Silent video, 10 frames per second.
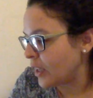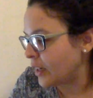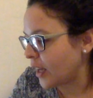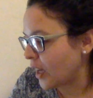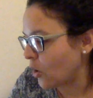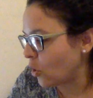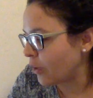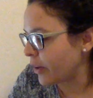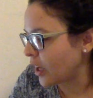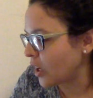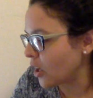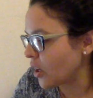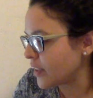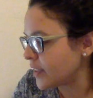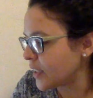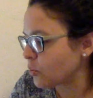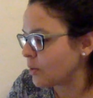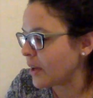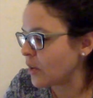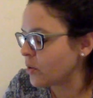Now, over here, it says we
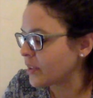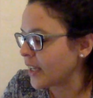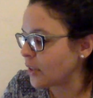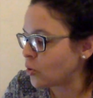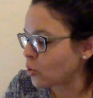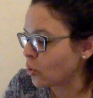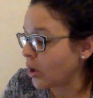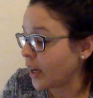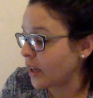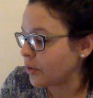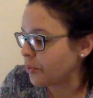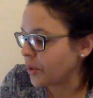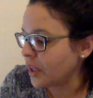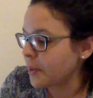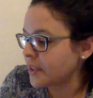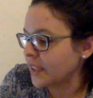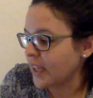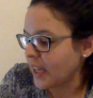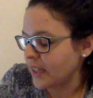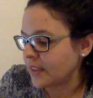may use A2 or A3, because
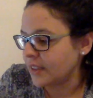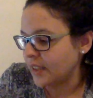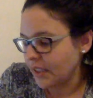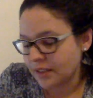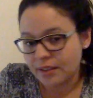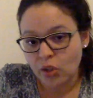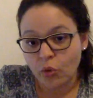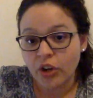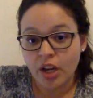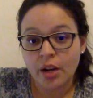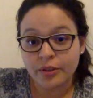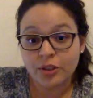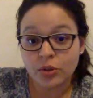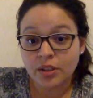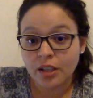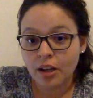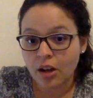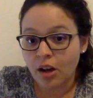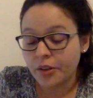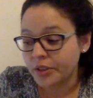again, this over here, I was using
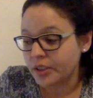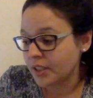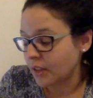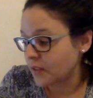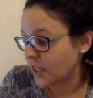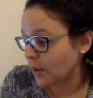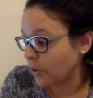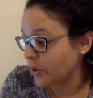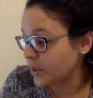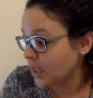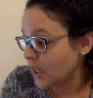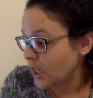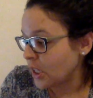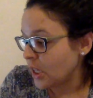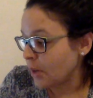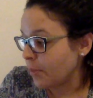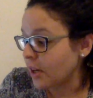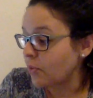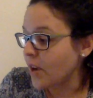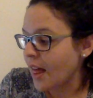other set of tables, but
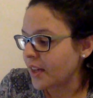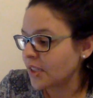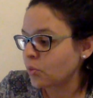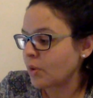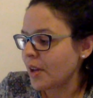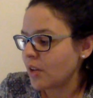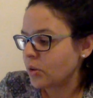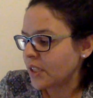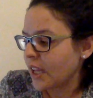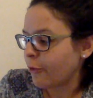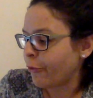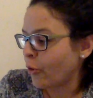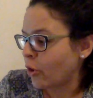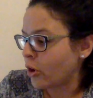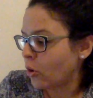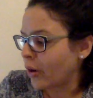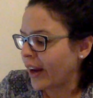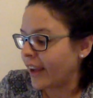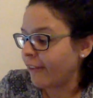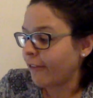in reality, is we may use A4 or
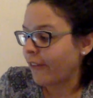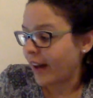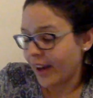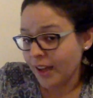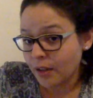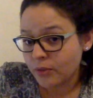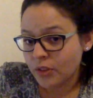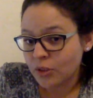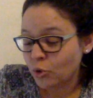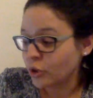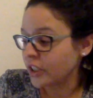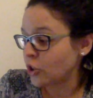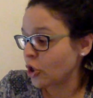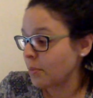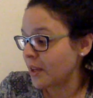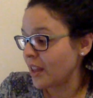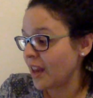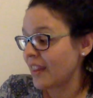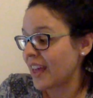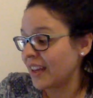A5 to
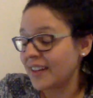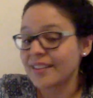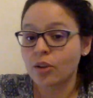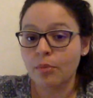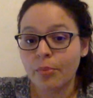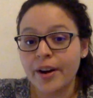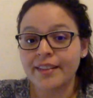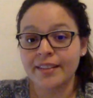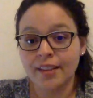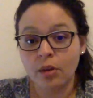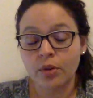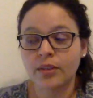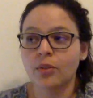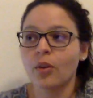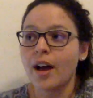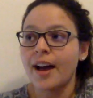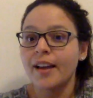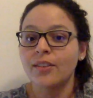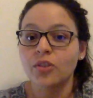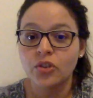determine that it is a compressed liquid. So
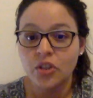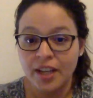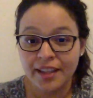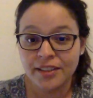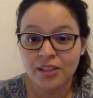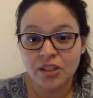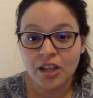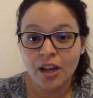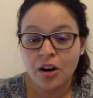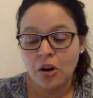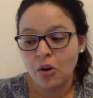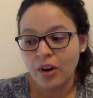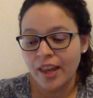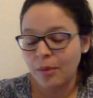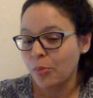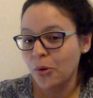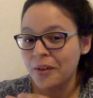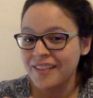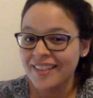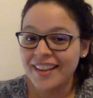I suggest, or like
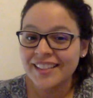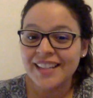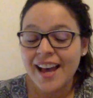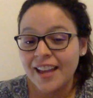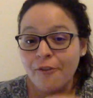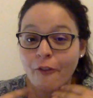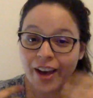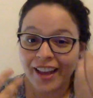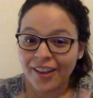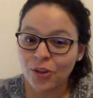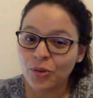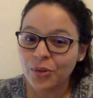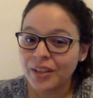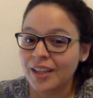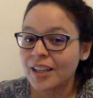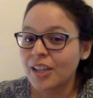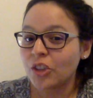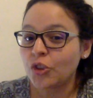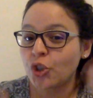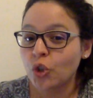Brooks says, I invite you
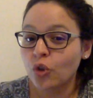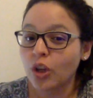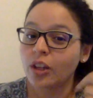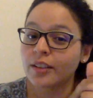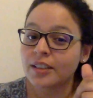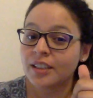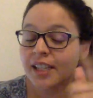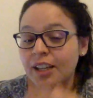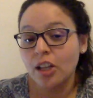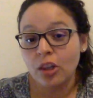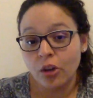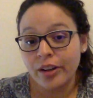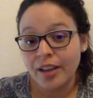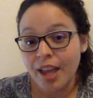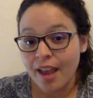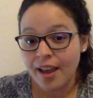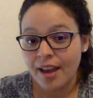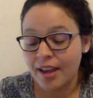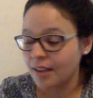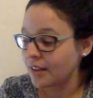to take a look
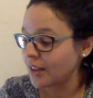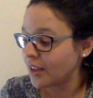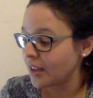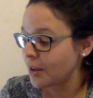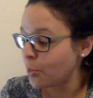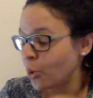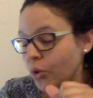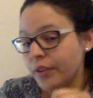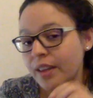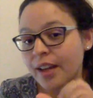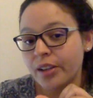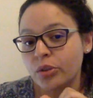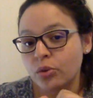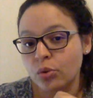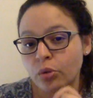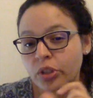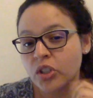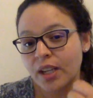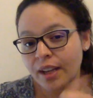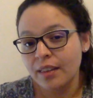and prove that that is true, or
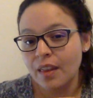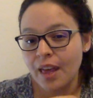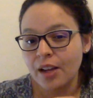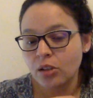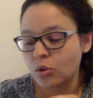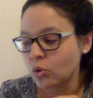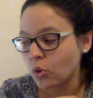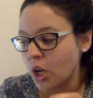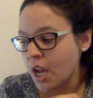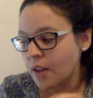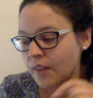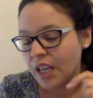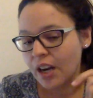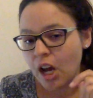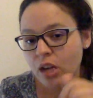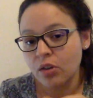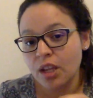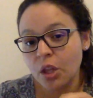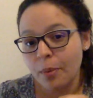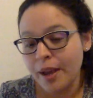check that that is true. That at 100
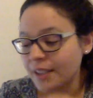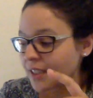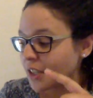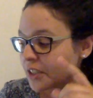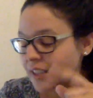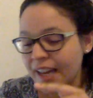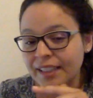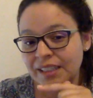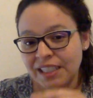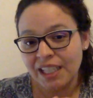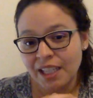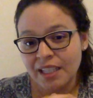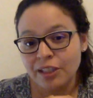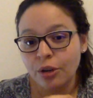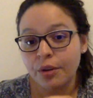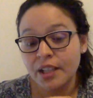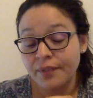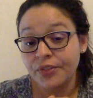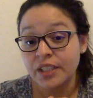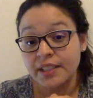kilopascals, that T is lower
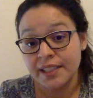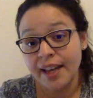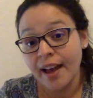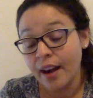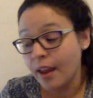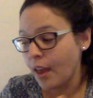than Psat,